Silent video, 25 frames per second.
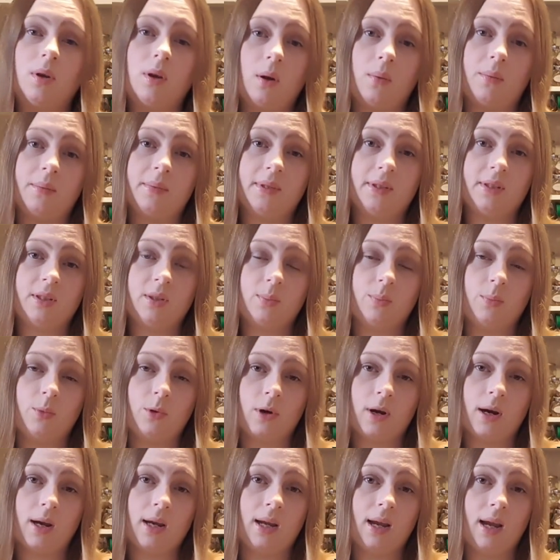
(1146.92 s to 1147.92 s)
going to
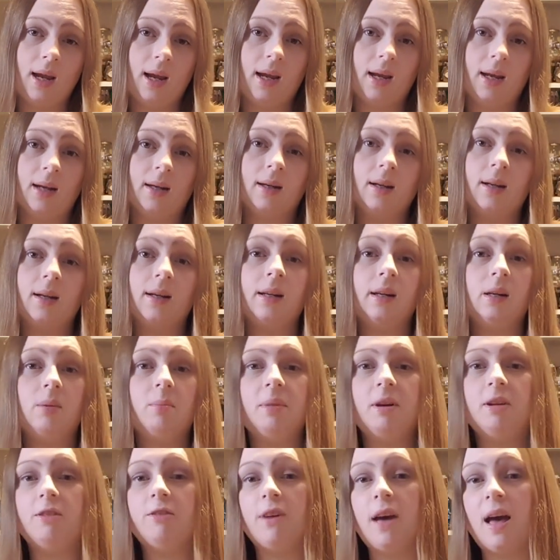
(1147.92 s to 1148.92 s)
bring in a little
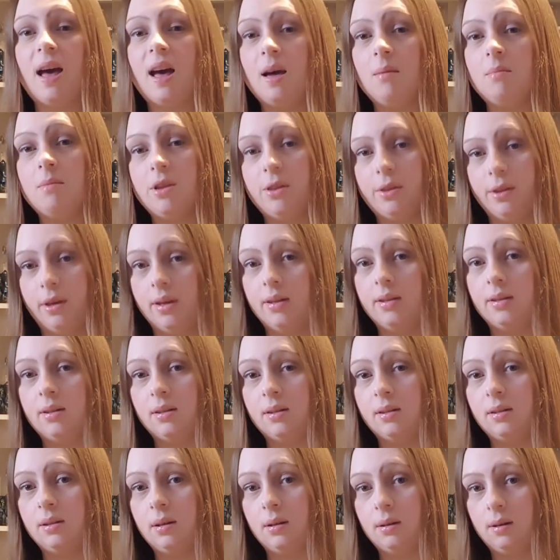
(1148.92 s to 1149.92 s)
bit of
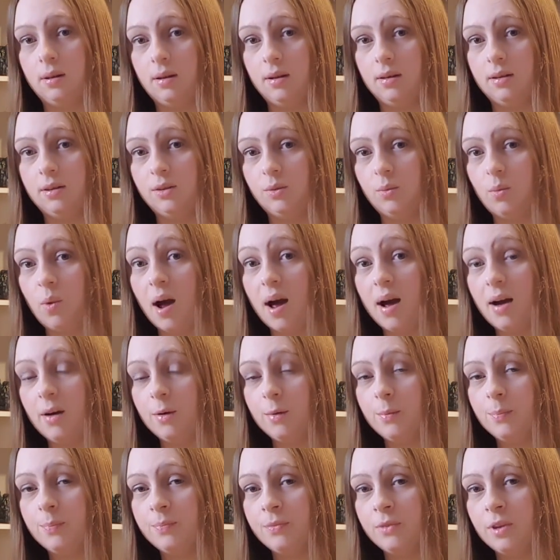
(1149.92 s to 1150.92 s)
amethyst as
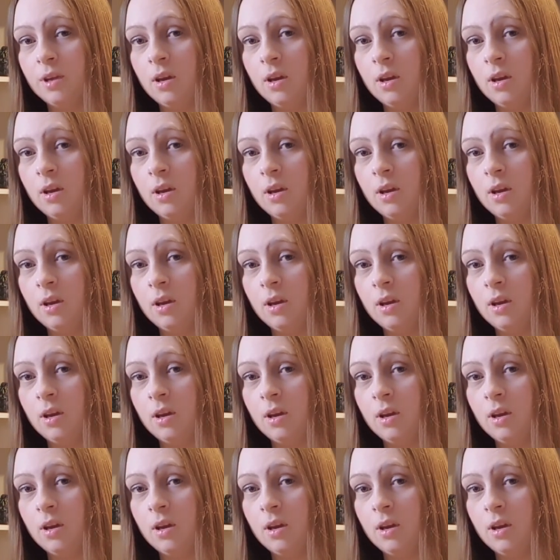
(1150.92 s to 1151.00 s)
well,